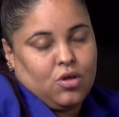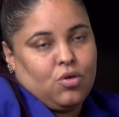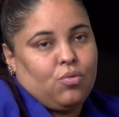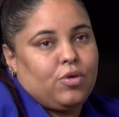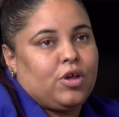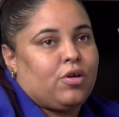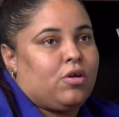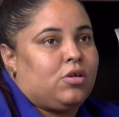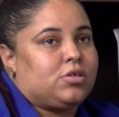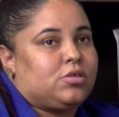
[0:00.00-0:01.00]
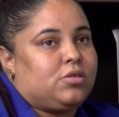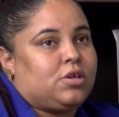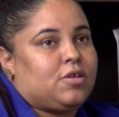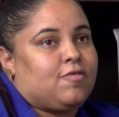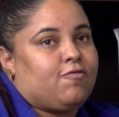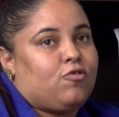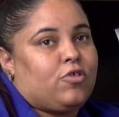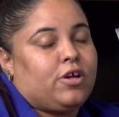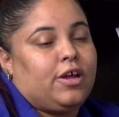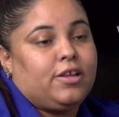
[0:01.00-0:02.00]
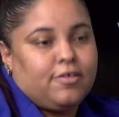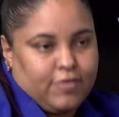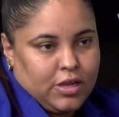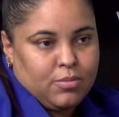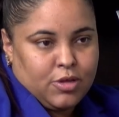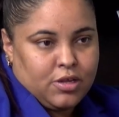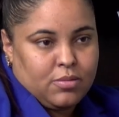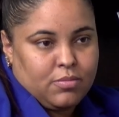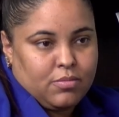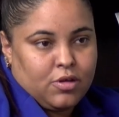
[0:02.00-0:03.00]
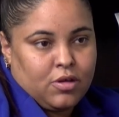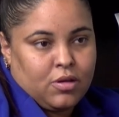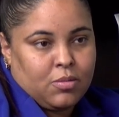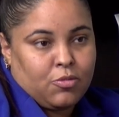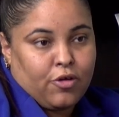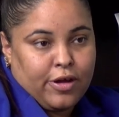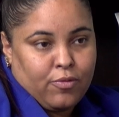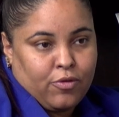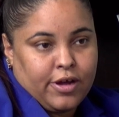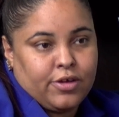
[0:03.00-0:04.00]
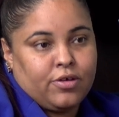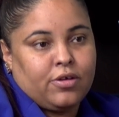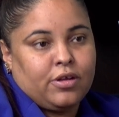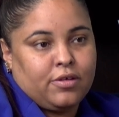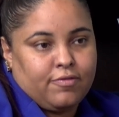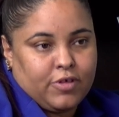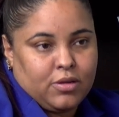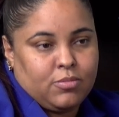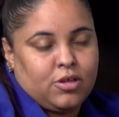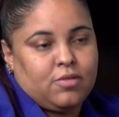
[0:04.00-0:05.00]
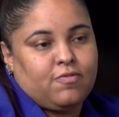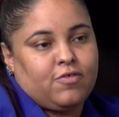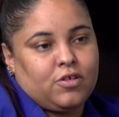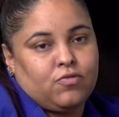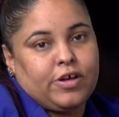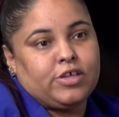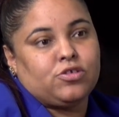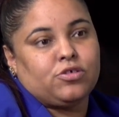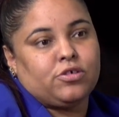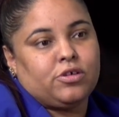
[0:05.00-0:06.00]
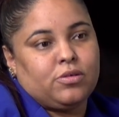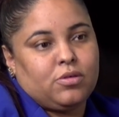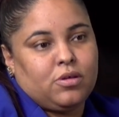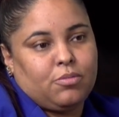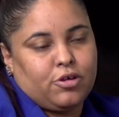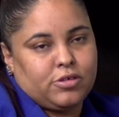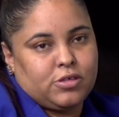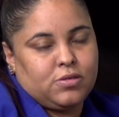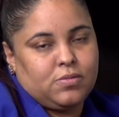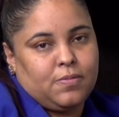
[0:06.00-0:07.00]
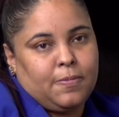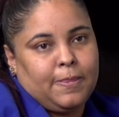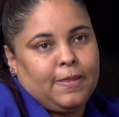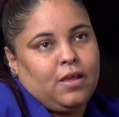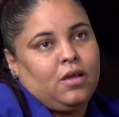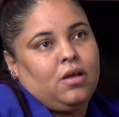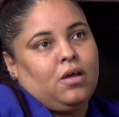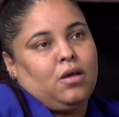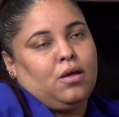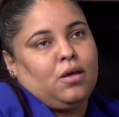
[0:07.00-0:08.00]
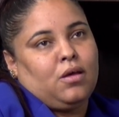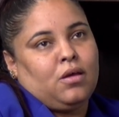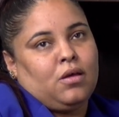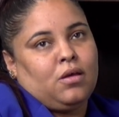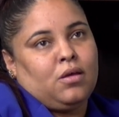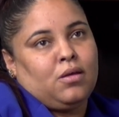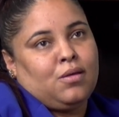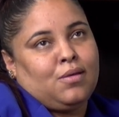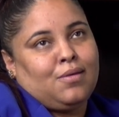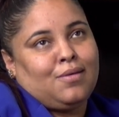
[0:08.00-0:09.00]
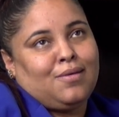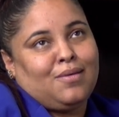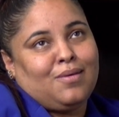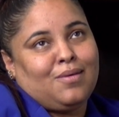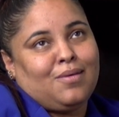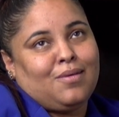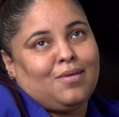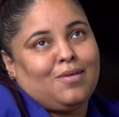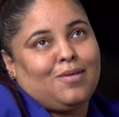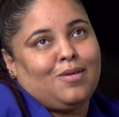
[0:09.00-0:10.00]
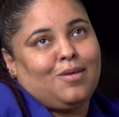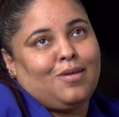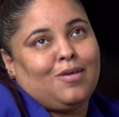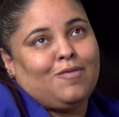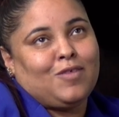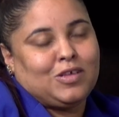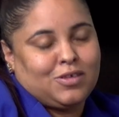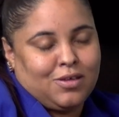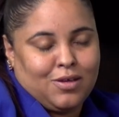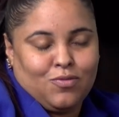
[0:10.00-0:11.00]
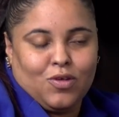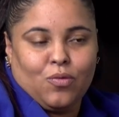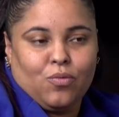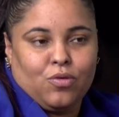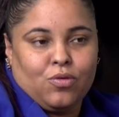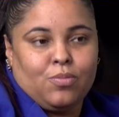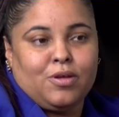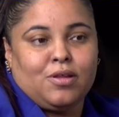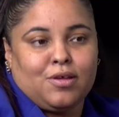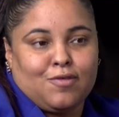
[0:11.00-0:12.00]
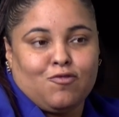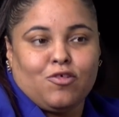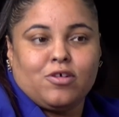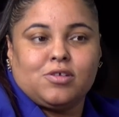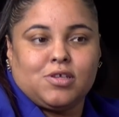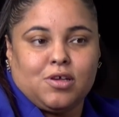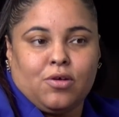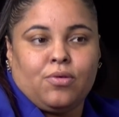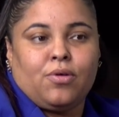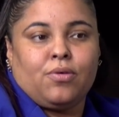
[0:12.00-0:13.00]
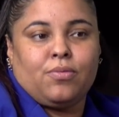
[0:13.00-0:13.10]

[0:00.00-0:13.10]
We are also looking for a development grant writer and development fundraiser person. And eventually we will be looking for a COO.